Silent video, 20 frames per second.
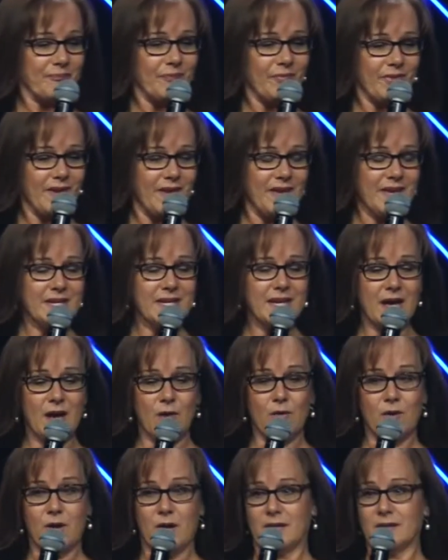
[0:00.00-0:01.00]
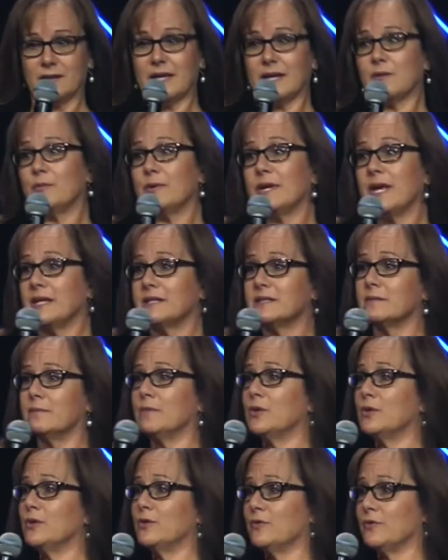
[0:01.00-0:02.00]
anyhow, like, we had to
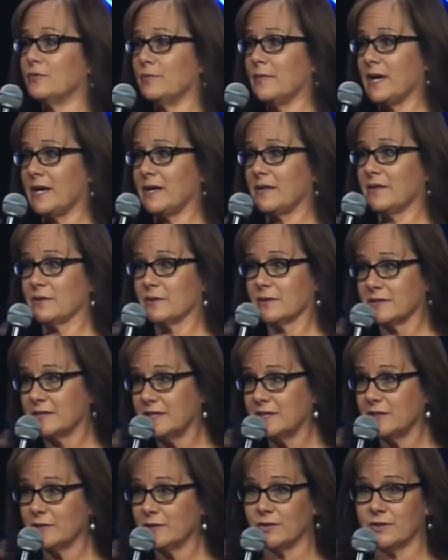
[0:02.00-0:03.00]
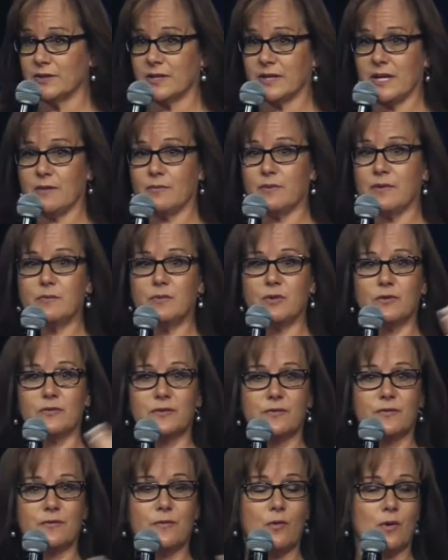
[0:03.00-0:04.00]
move. My 13-year-old and I, we
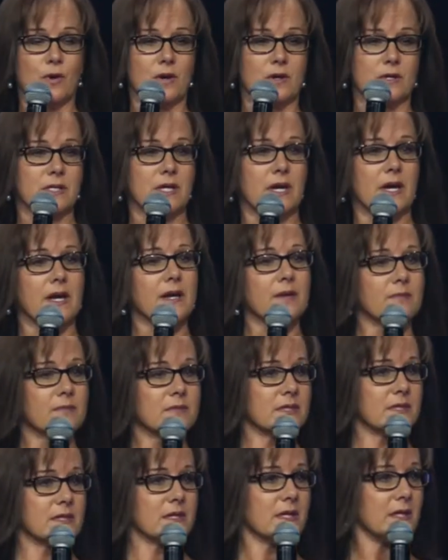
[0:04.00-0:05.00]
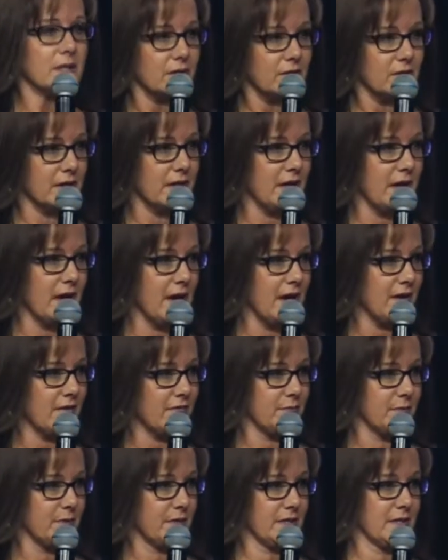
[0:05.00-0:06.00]
moved 4 times in a year and a
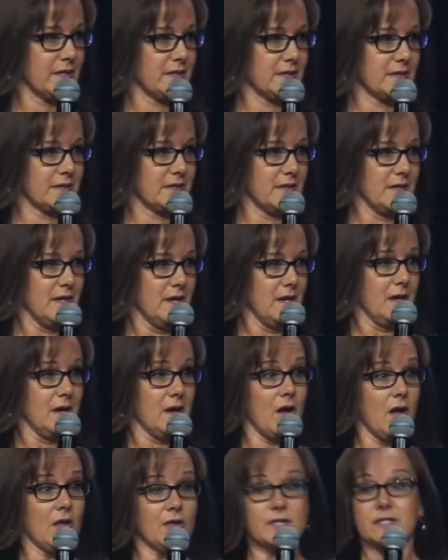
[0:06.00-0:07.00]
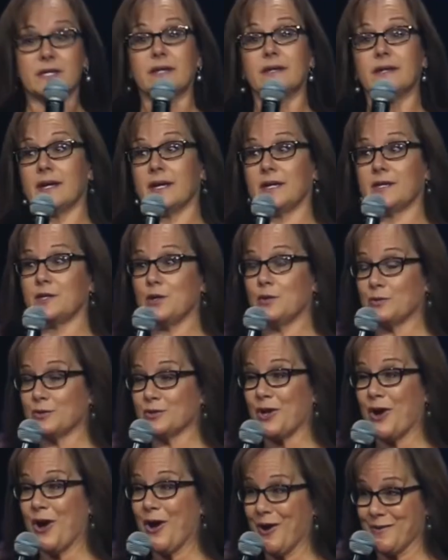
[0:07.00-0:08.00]
half because all of a sudden I had no
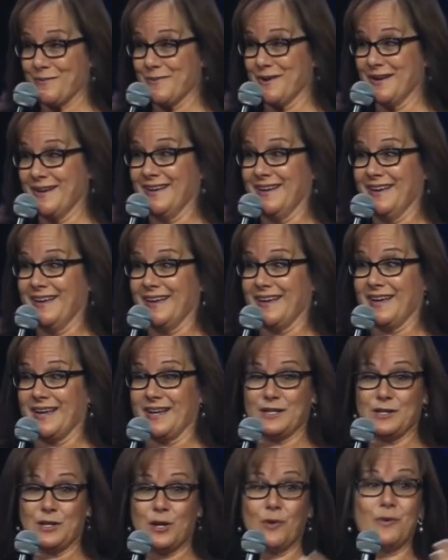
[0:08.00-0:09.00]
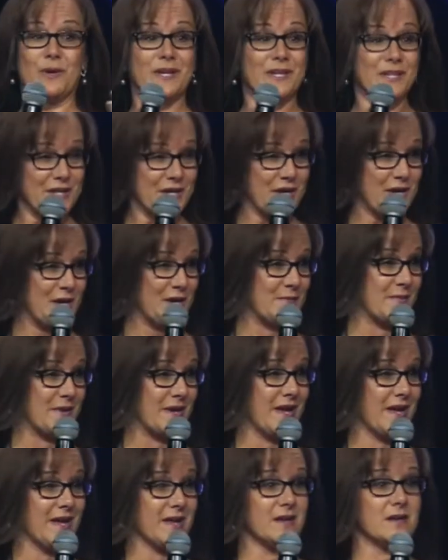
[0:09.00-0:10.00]
job and no income
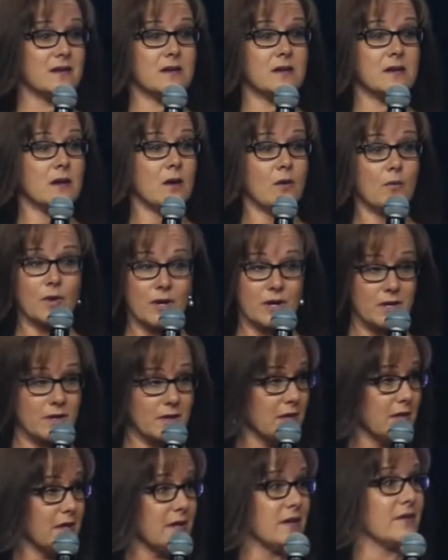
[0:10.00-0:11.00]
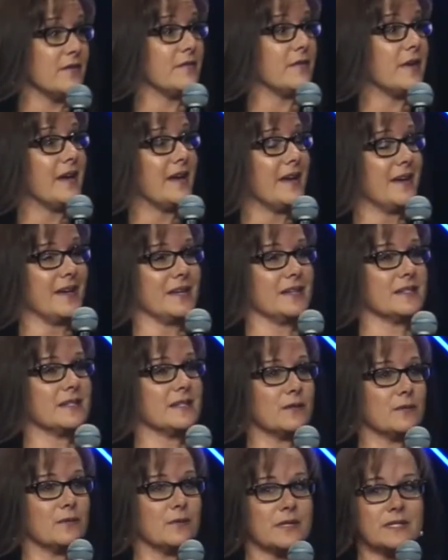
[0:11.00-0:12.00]
and nowhere to live, and
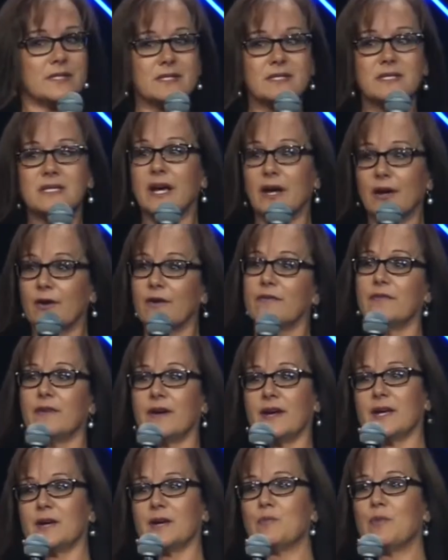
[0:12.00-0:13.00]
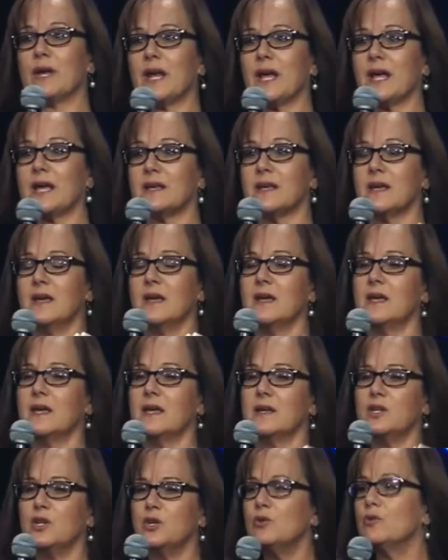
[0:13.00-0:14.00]
it was terrifying. But I
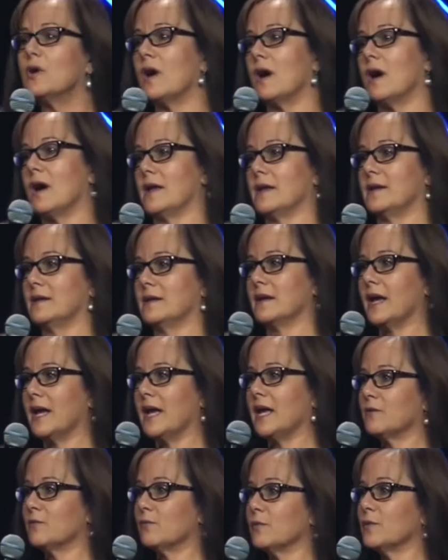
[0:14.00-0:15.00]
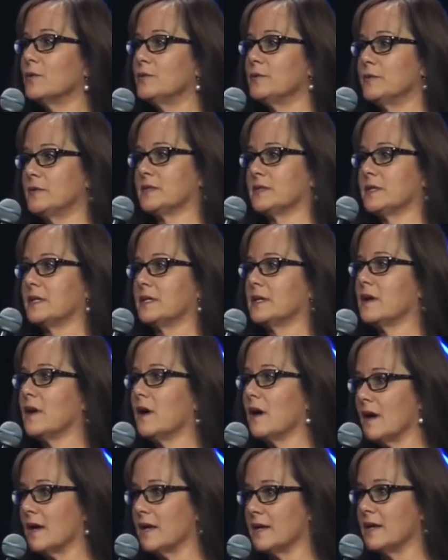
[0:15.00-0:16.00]
knew God. I had roots in
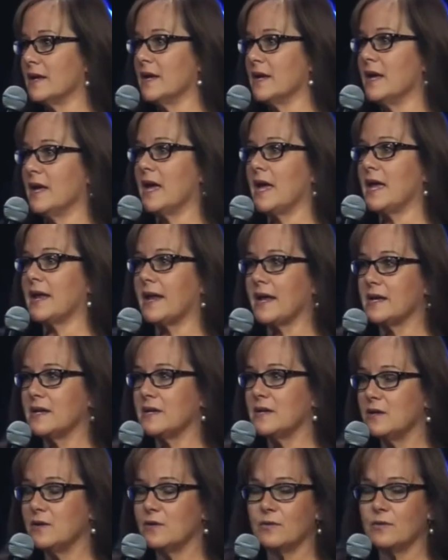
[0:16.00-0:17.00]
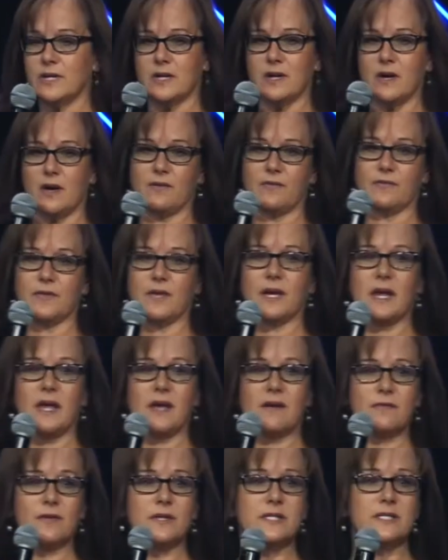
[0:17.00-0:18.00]
God. And I knew enough that
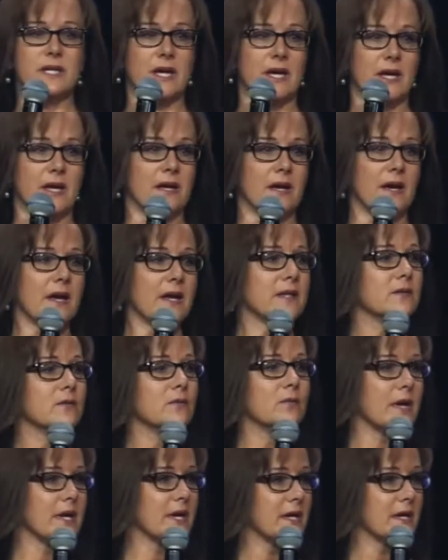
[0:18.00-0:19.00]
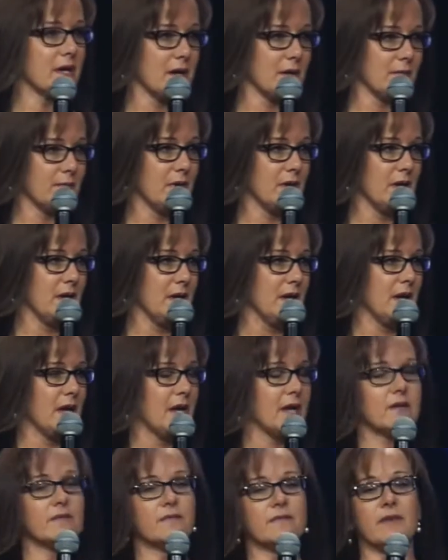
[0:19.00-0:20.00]
every day I had to wake up
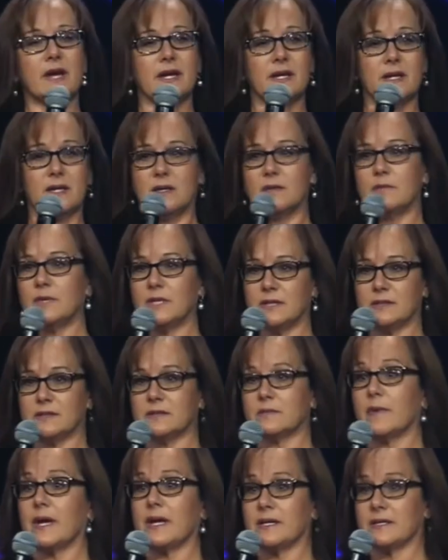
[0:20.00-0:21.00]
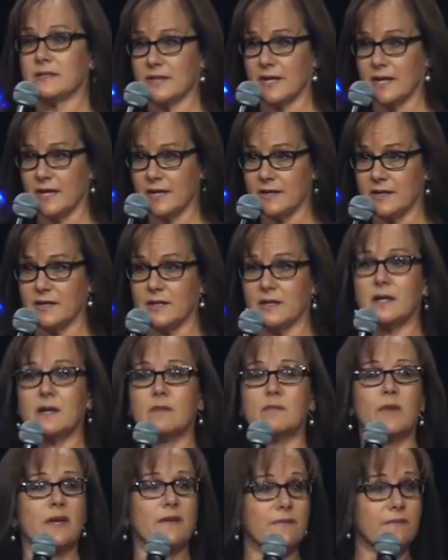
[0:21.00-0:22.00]
and invite him into my anxiety
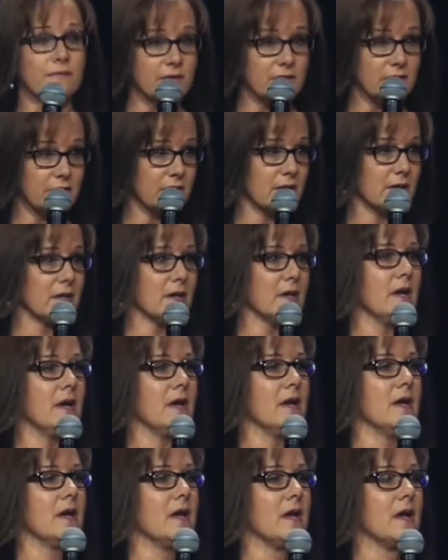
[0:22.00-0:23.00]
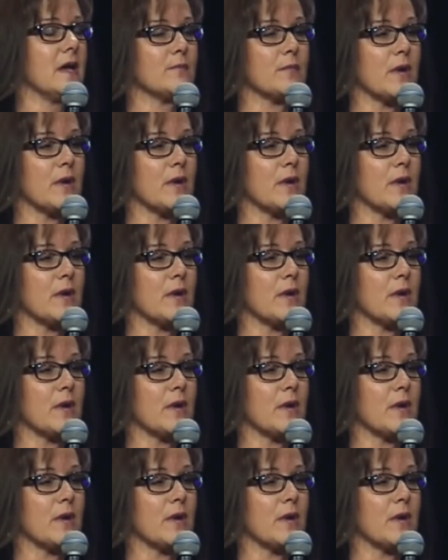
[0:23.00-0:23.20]
and my fear and my